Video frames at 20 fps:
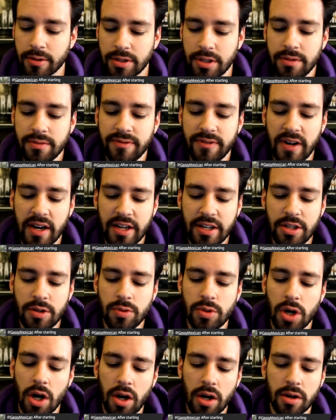do you find you
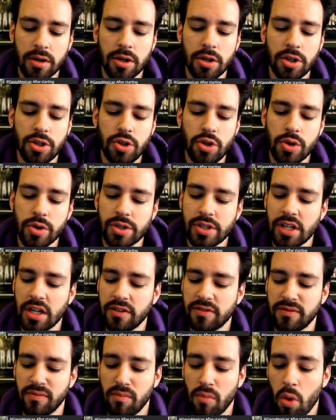talk to
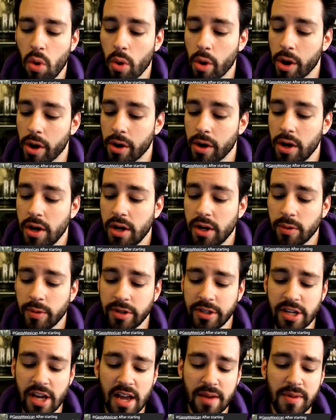yourself more
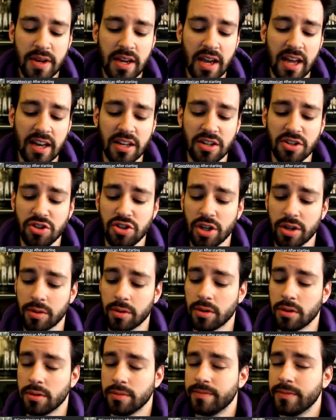when gaming and in
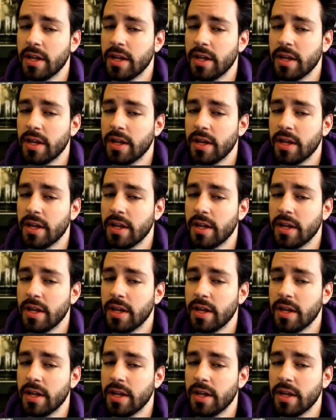general?